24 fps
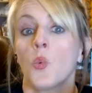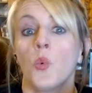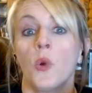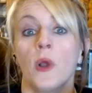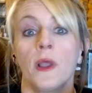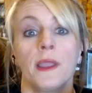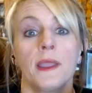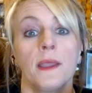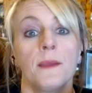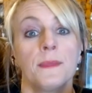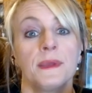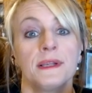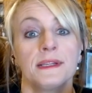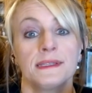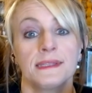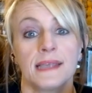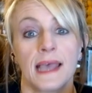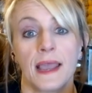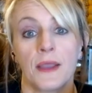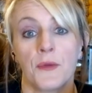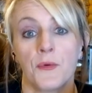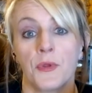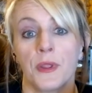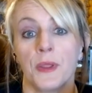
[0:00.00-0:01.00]
William and
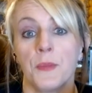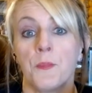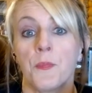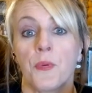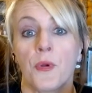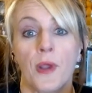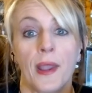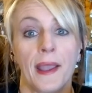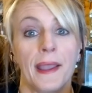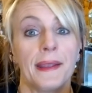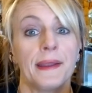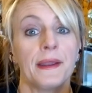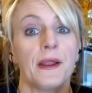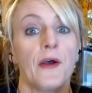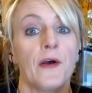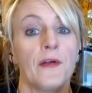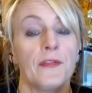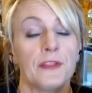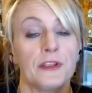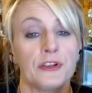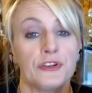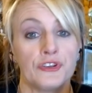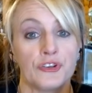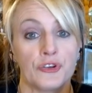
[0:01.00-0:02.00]
Zachary preyed
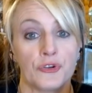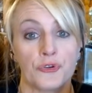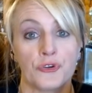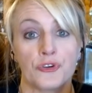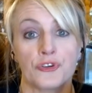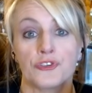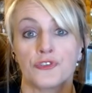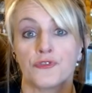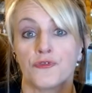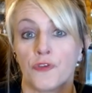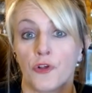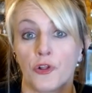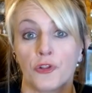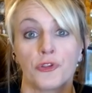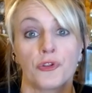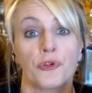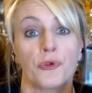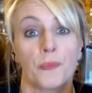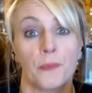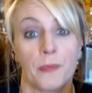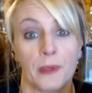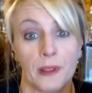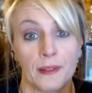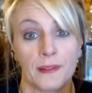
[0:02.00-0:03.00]
on the children's
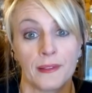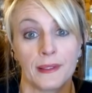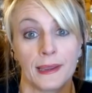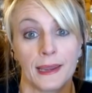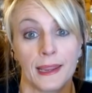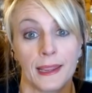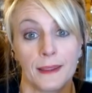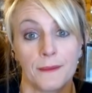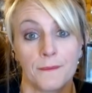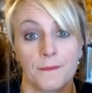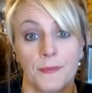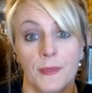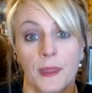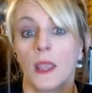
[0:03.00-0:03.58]
vulnerability.